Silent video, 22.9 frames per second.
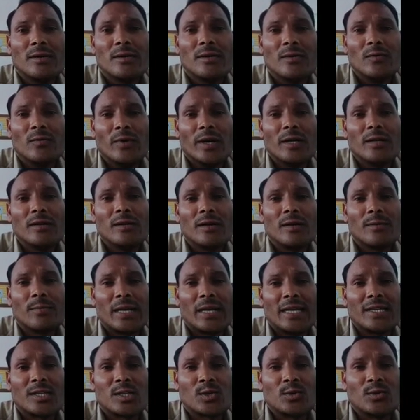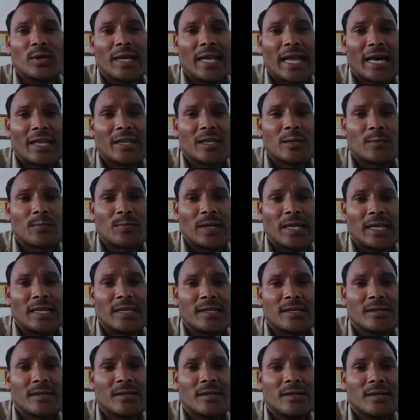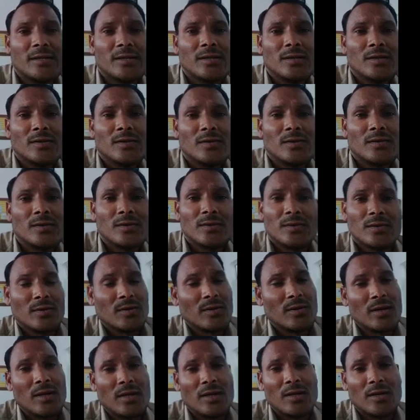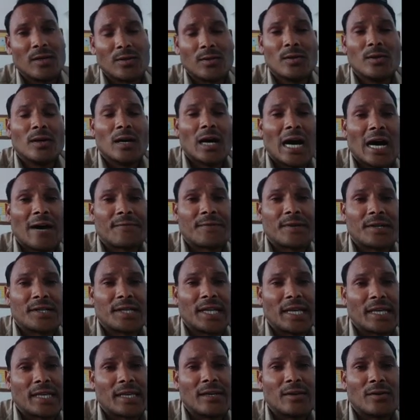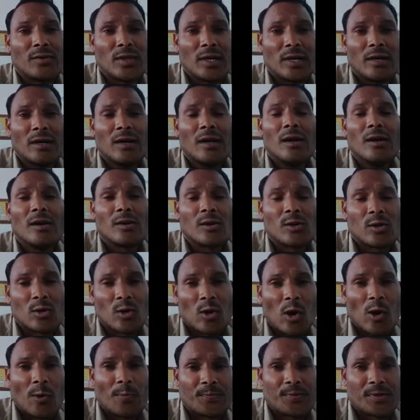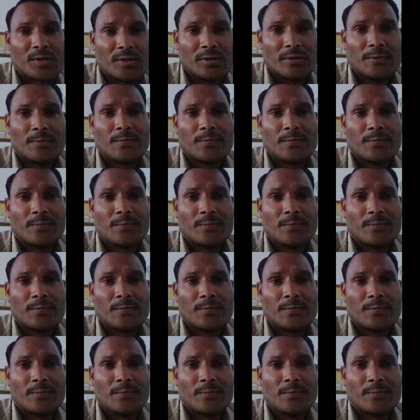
one place to another place after taking the crops.